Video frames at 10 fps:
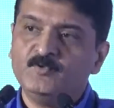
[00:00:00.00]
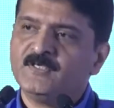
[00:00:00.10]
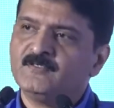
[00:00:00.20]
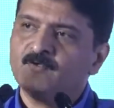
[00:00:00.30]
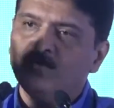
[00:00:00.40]
You
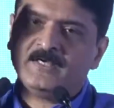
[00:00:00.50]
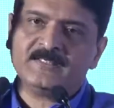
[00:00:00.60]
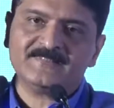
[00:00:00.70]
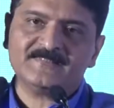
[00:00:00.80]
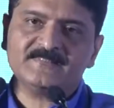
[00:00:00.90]
can grow
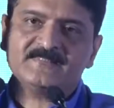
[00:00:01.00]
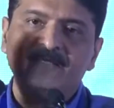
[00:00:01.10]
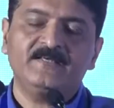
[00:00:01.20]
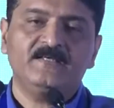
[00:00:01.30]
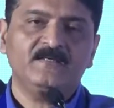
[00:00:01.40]
at a
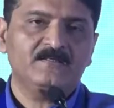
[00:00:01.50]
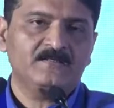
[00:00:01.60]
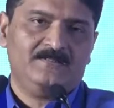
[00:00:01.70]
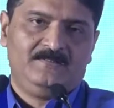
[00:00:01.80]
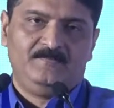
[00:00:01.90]
steady
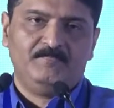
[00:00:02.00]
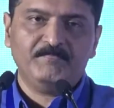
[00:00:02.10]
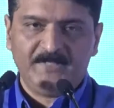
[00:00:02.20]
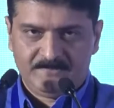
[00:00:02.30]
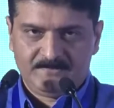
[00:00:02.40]

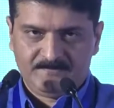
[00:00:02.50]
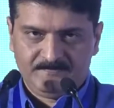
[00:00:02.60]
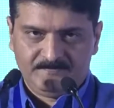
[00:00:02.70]
pace.